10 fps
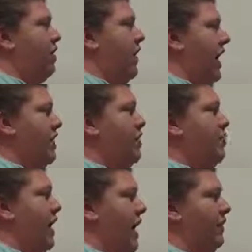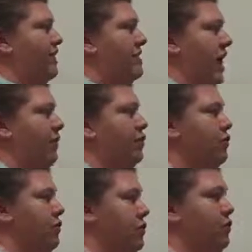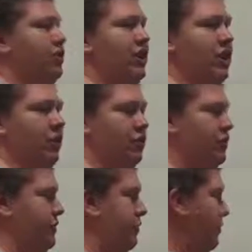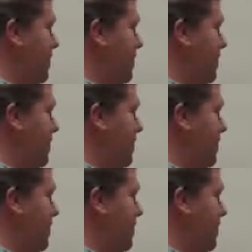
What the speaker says: Find the balance after 2 years.